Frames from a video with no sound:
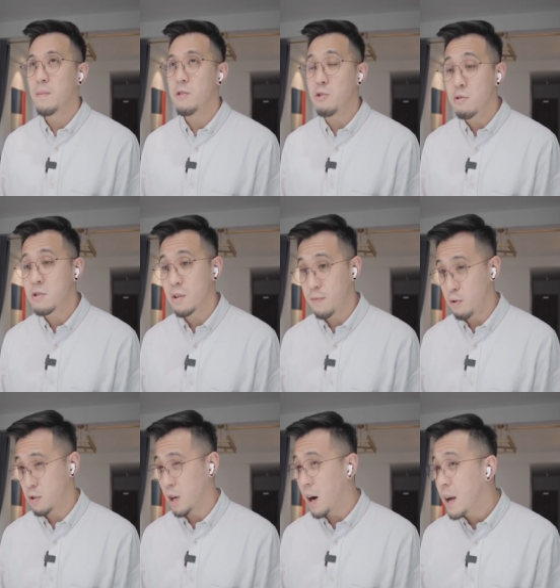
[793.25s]
use of
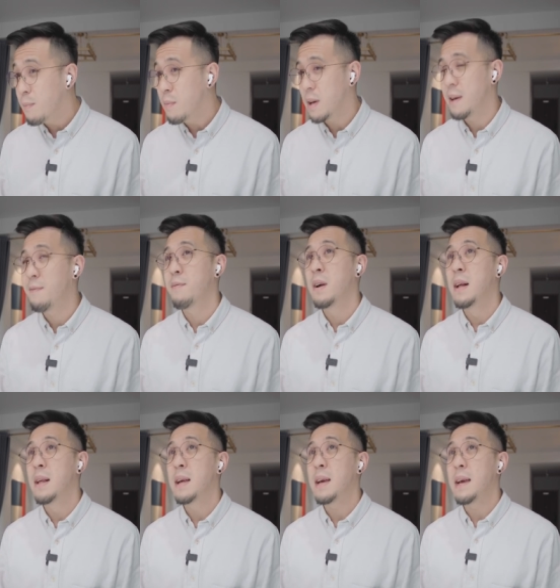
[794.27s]
your time if,
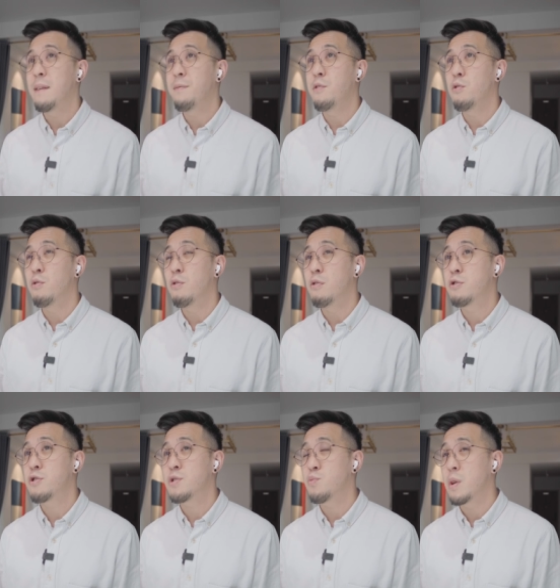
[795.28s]
if you
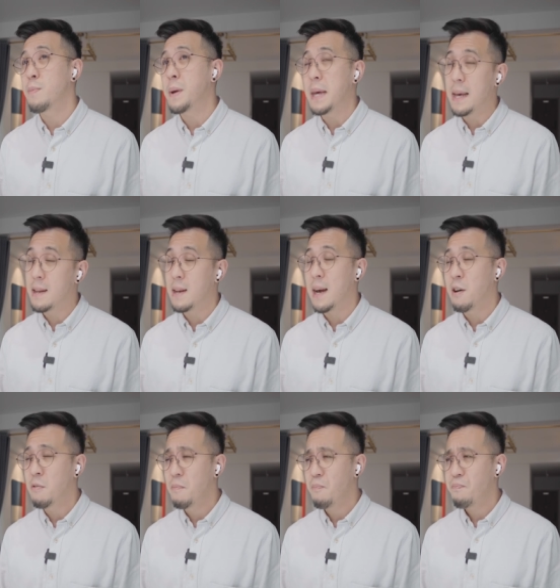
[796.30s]
just want to be in and
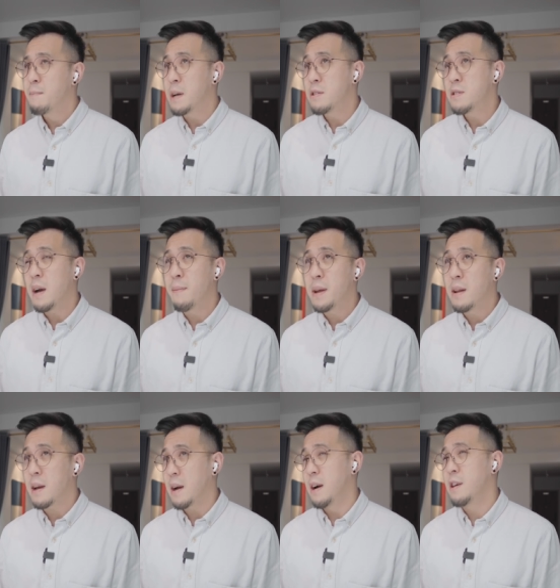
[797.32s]
out. Because, I mean,
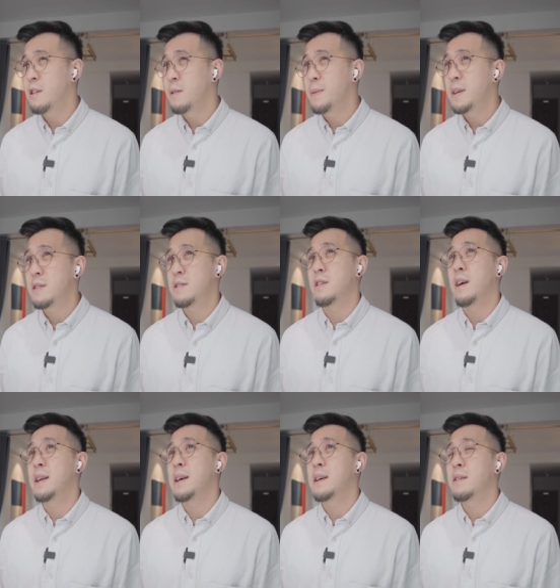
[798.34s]
like, are you going to be
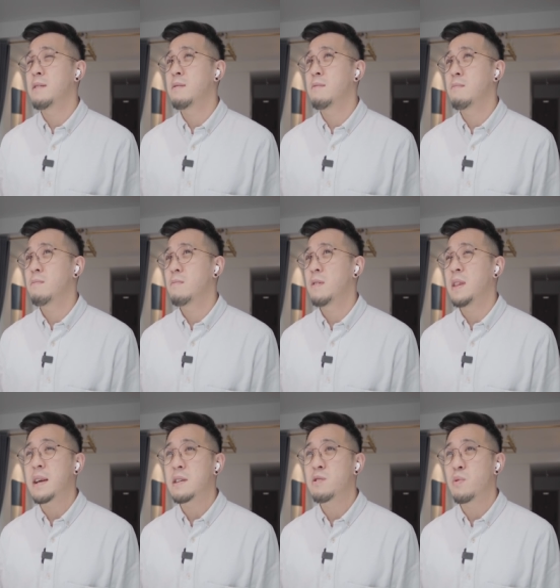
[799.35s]
designing
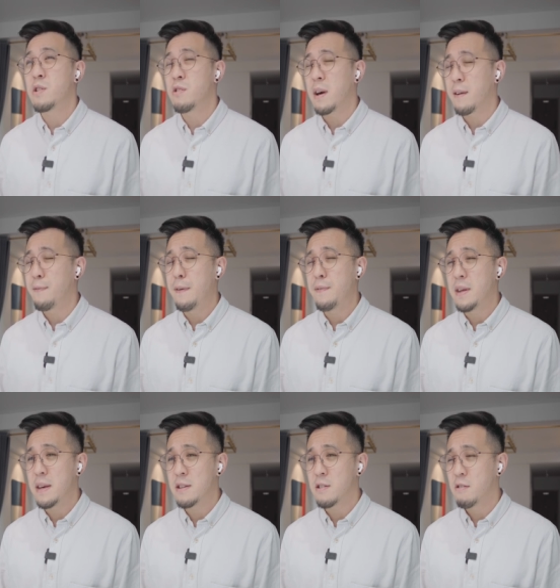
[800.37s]
things when you're like fifty
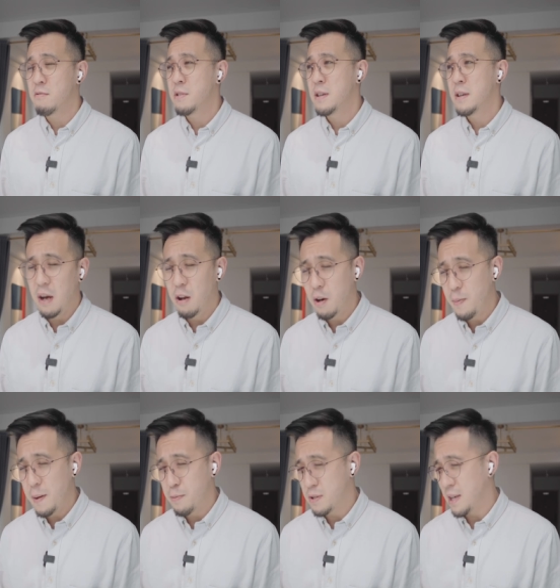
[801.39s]
years old? A lot of
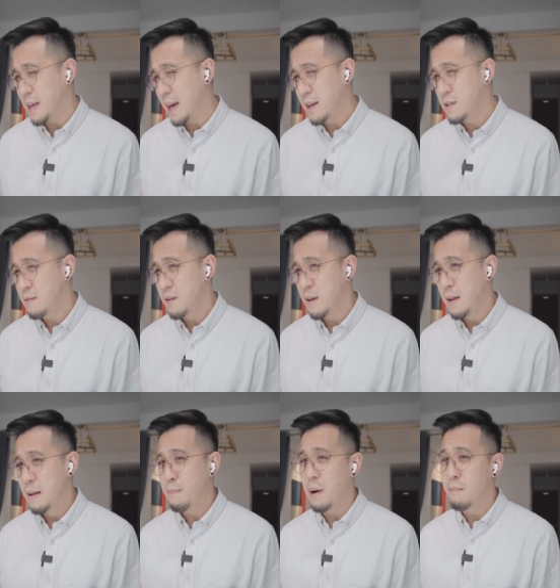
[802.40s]
people say yes,
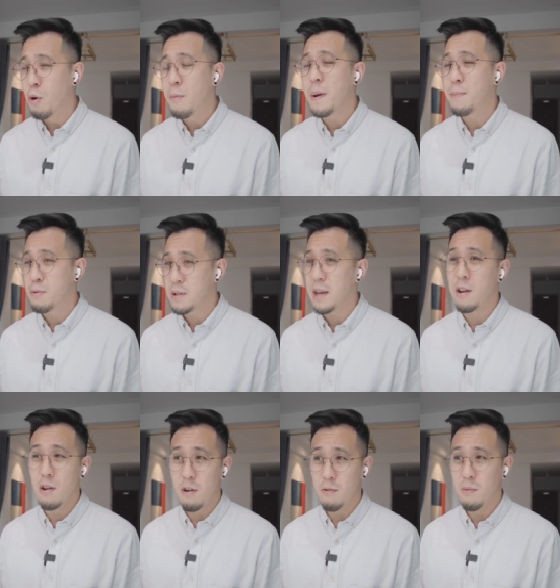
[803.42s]
but more people say
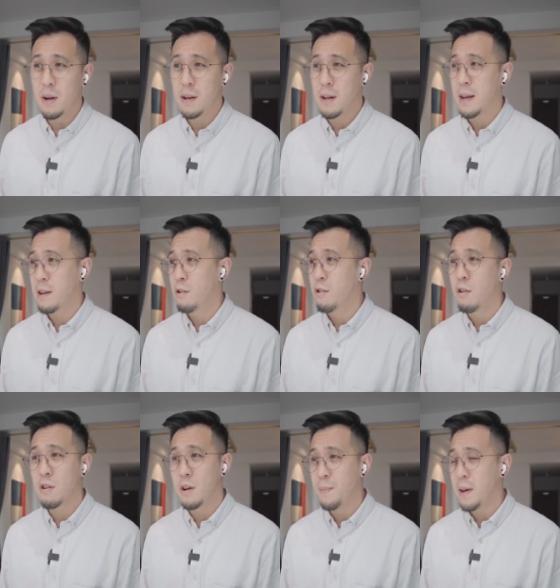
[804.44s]
no, right? Like, you're not
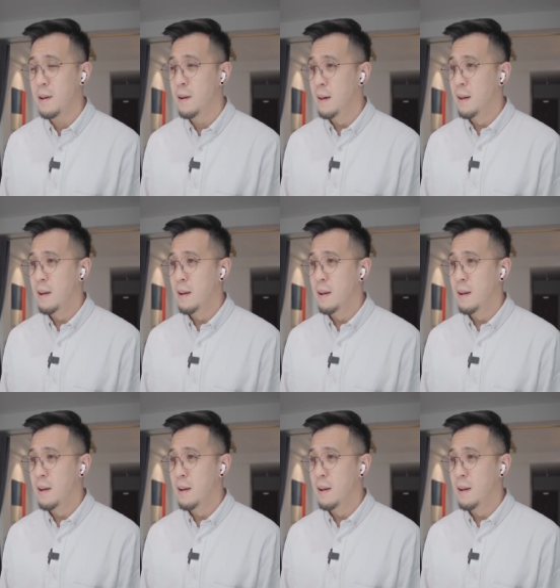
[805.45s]
going to be